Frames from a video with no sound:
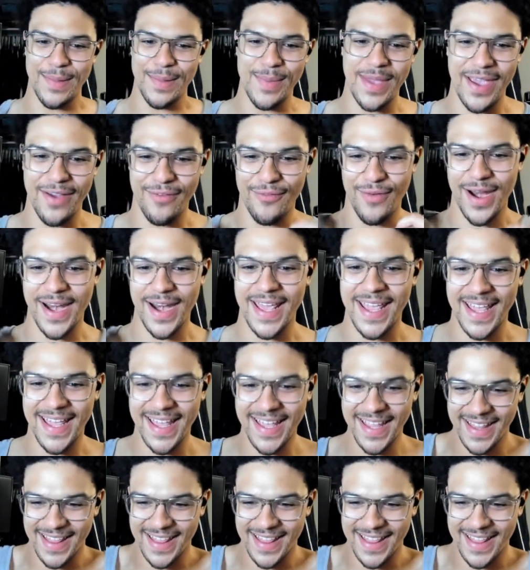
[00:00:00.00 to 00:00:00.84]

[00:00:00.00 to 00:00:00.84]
Let me get ready.